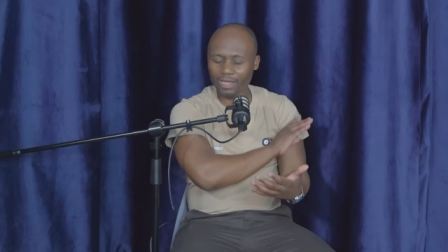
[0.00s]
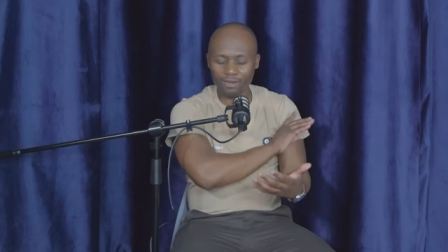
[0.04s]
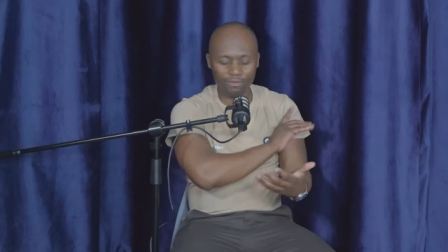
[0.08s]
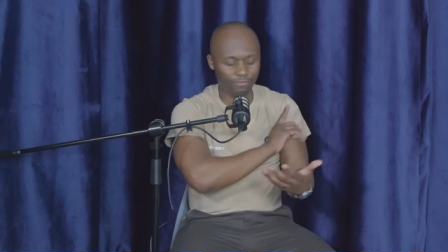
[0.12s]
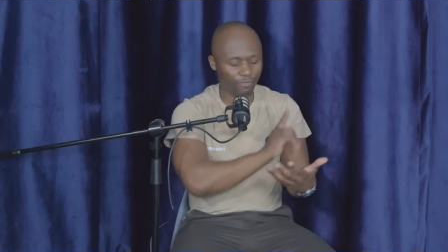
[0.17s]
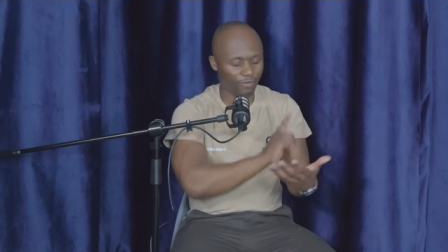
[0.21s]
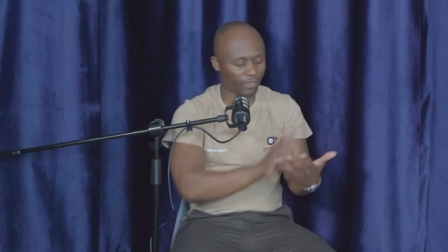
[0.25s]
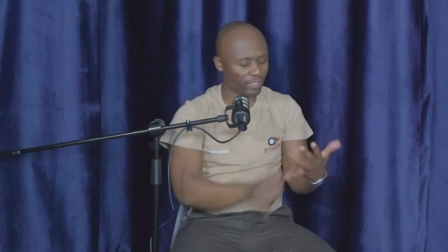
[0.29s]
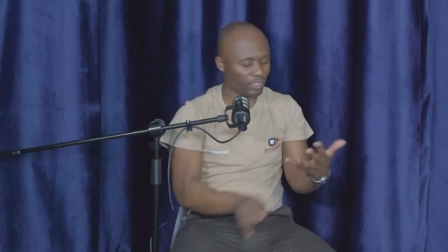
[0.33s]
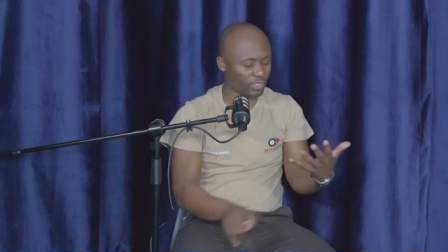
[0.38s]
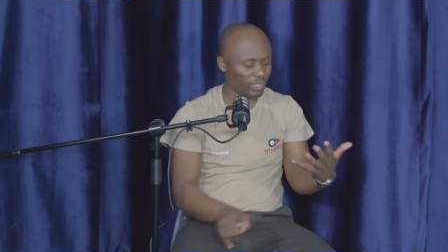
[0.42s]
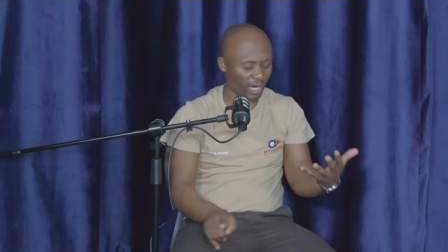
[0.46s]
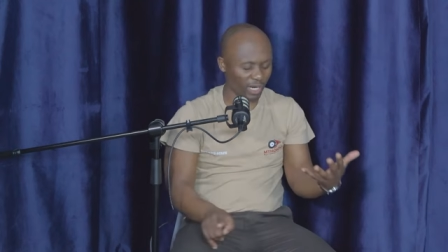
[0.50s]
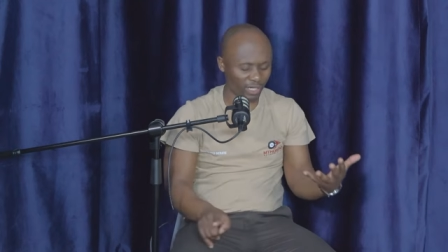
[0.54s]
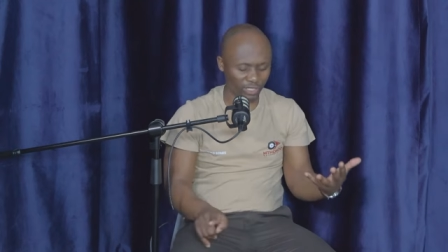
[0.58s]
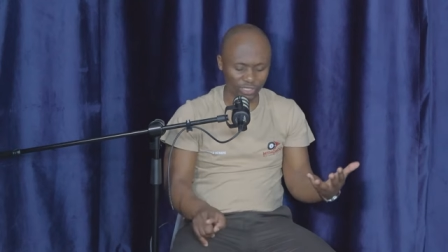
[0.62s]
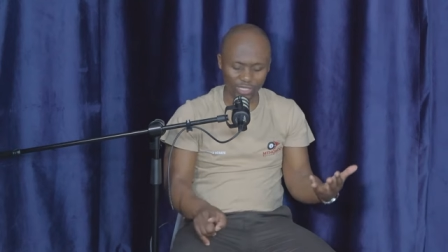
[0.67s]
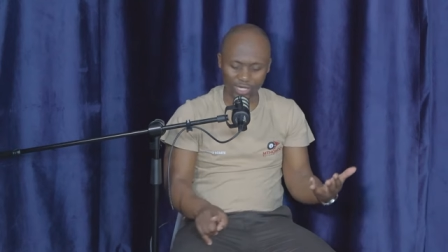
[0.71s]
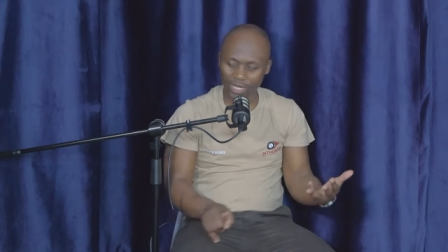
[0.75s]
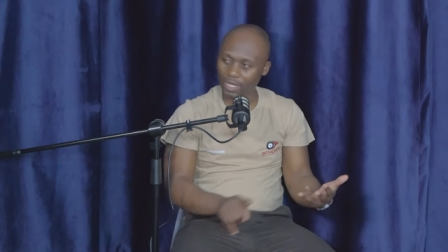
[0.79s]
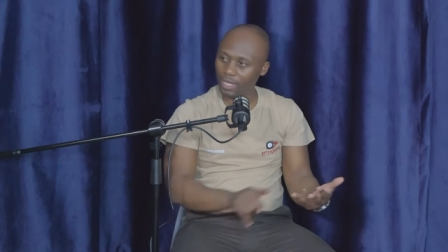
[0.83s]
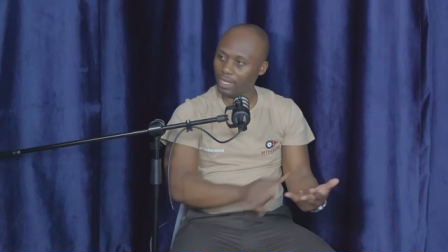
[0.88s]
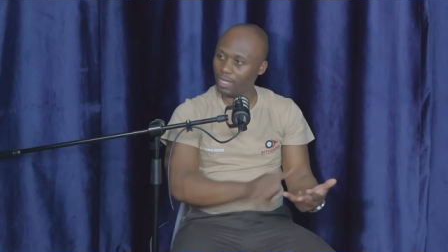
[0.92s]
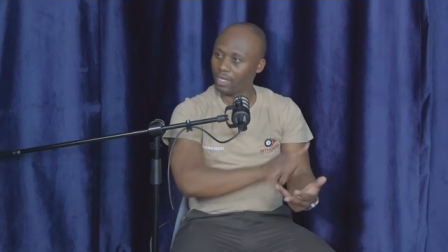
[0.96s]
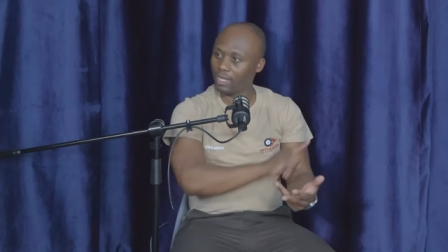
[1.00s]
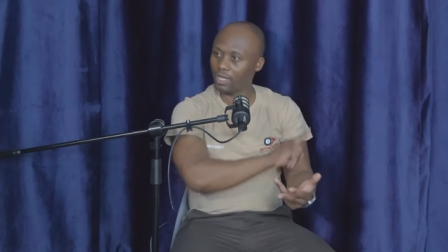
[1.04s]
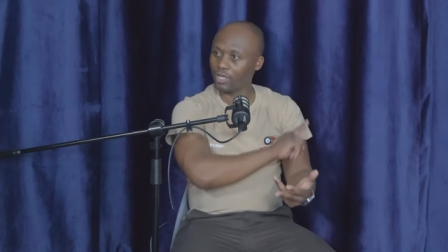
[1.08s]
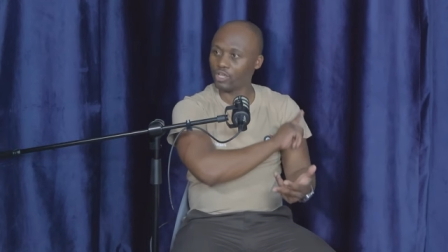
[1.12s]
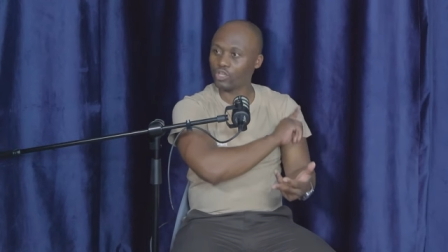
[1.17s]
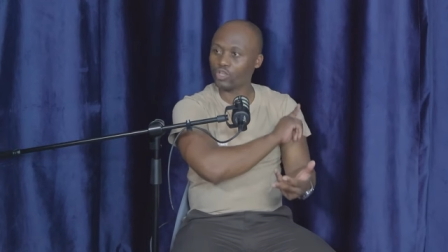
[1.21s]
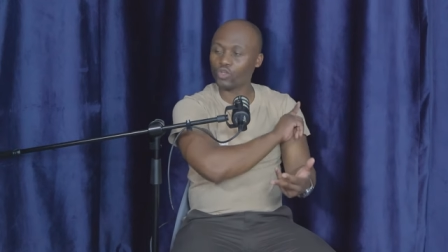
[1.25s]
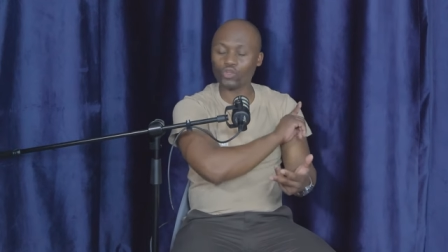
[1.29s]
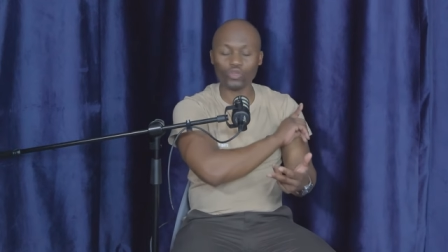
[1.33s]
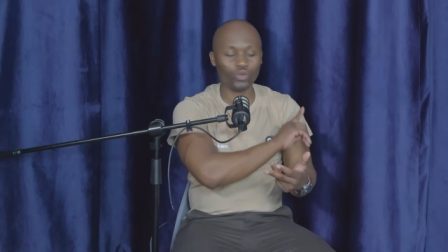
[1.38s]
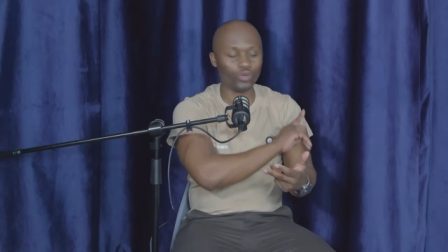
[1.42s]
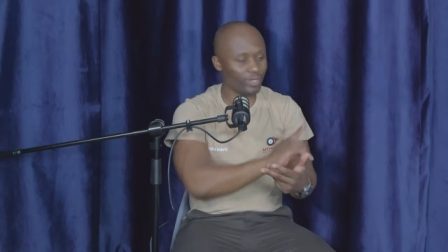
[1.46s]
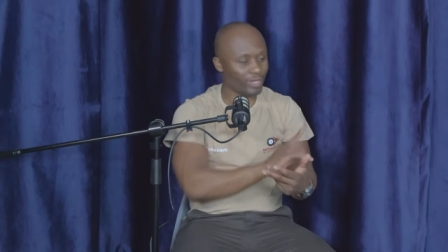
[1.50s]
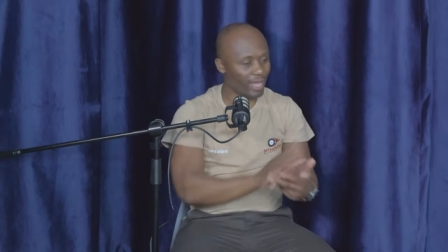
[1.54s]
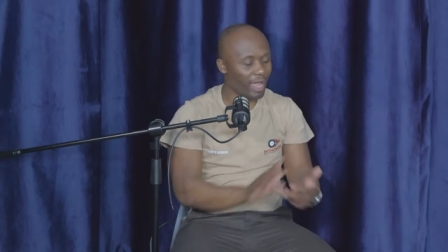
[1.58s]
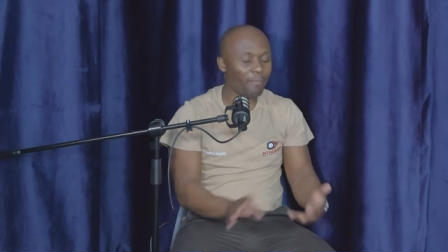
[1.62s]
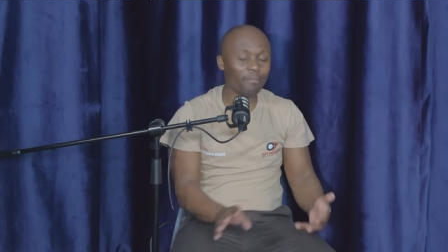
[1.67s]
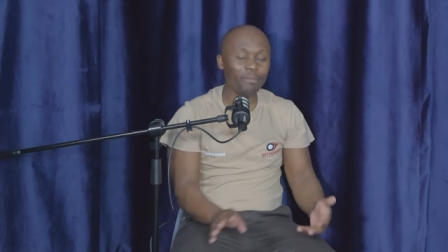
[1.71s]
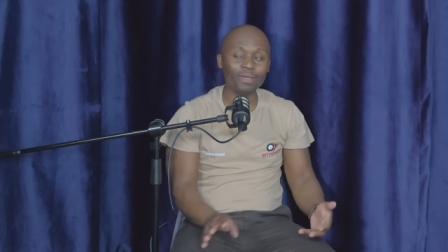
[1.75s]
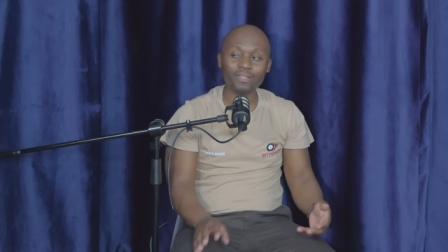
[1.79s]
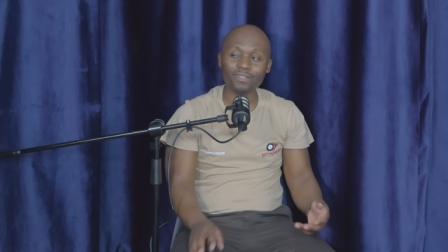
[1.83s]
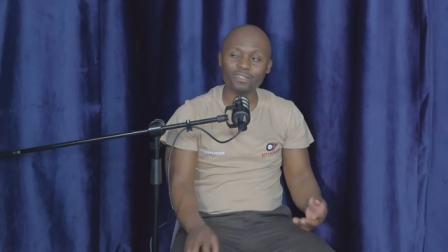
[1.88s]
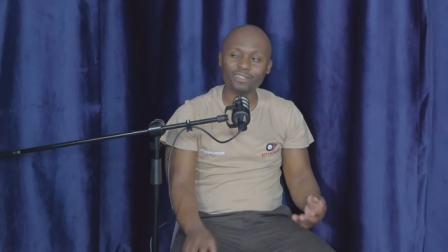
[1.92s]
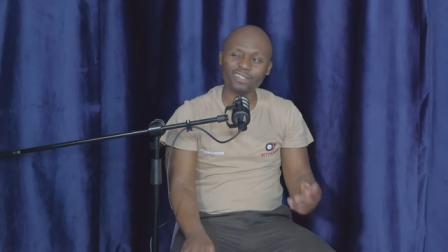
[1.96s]
infrastructure, you, you
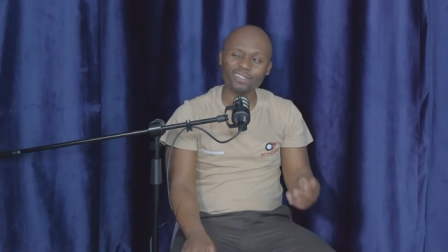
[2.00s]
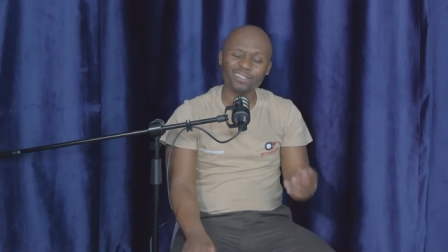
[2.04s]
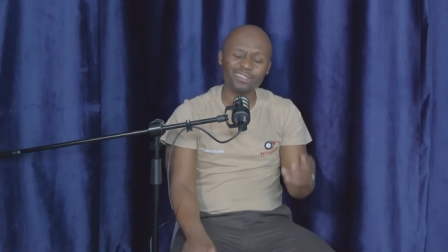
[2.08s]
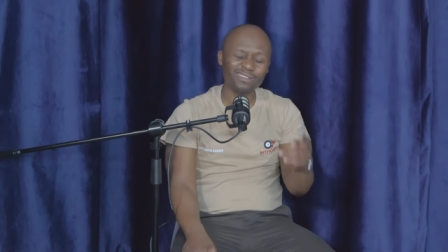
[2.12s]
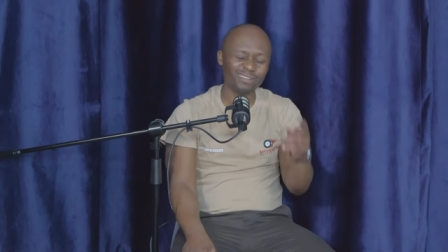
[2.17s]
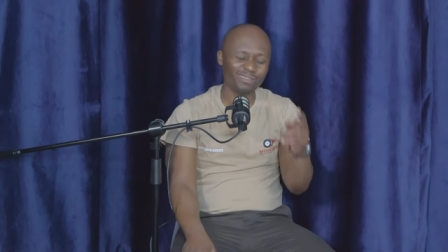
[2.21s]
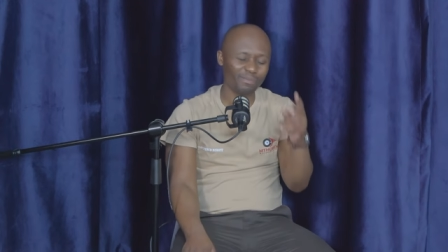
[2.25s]
name it,